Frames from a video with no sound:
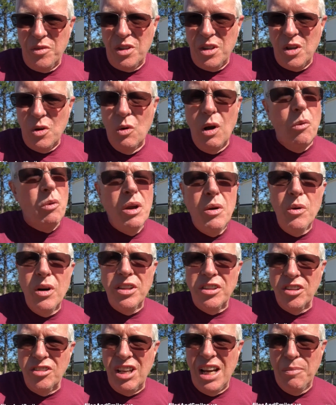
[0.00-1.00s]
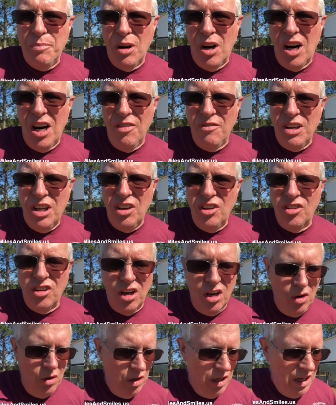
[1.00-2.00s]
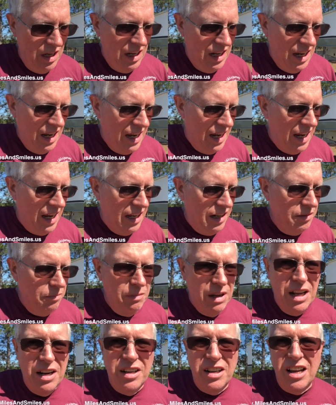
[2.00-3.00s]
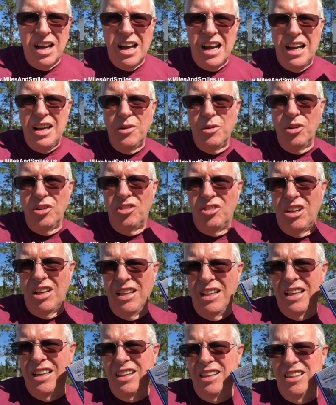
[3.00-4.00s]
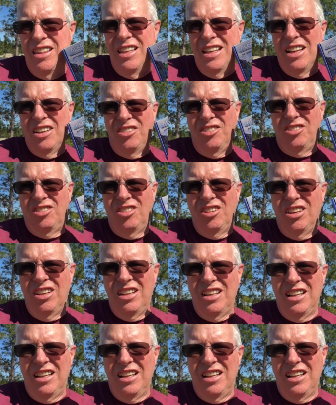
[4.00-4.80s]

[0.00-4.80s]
Well, we were at the Tampa RV show and met a guy who was selling this,